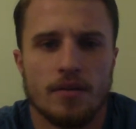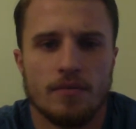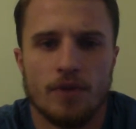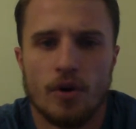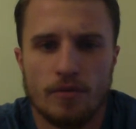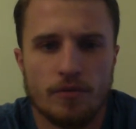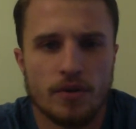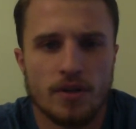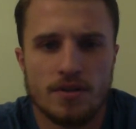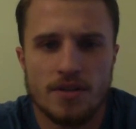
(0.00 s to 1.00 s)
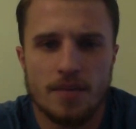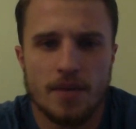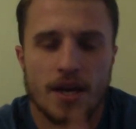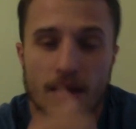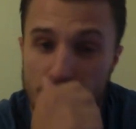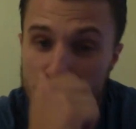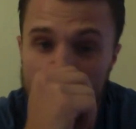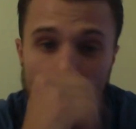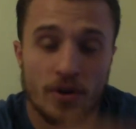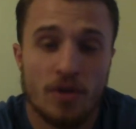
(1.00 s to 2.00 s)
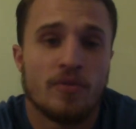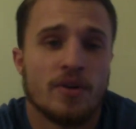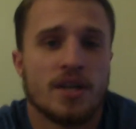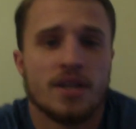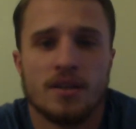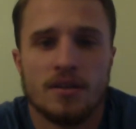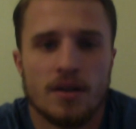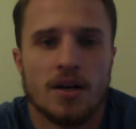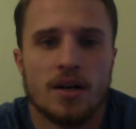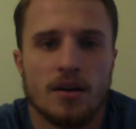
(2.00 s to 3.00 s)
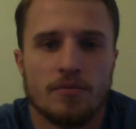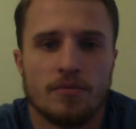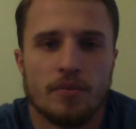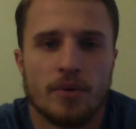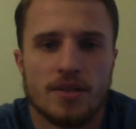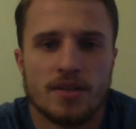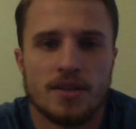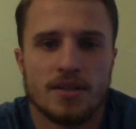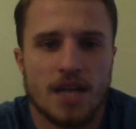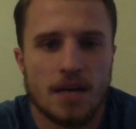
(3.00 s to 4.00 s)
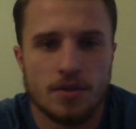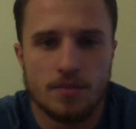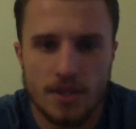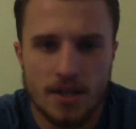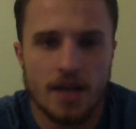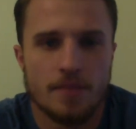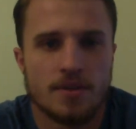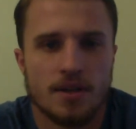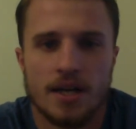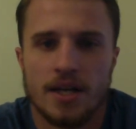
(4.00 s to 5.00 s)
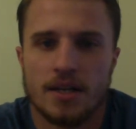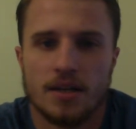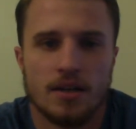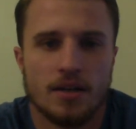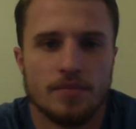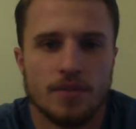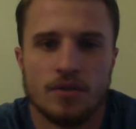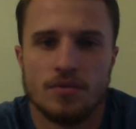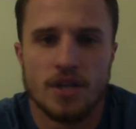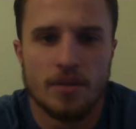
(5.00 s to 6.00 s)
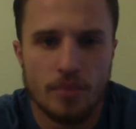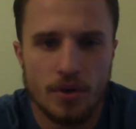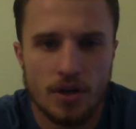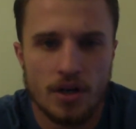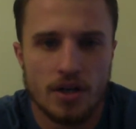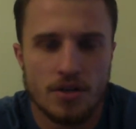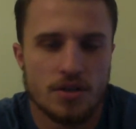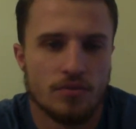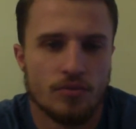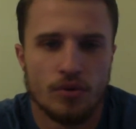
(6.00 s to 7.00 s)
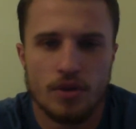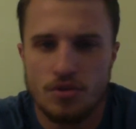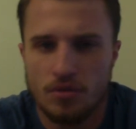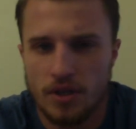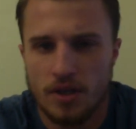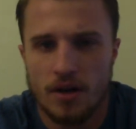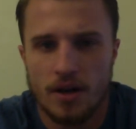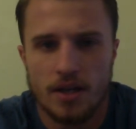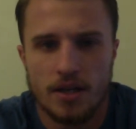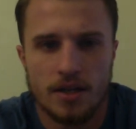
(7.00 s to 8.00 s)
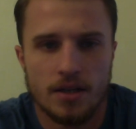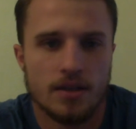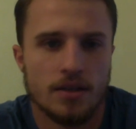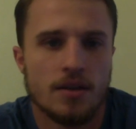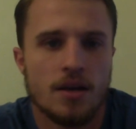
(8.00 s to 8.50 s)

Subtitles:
voting for the same candidates over and over again for president, establishment types like Jeb Bush and Rudy Giuliani and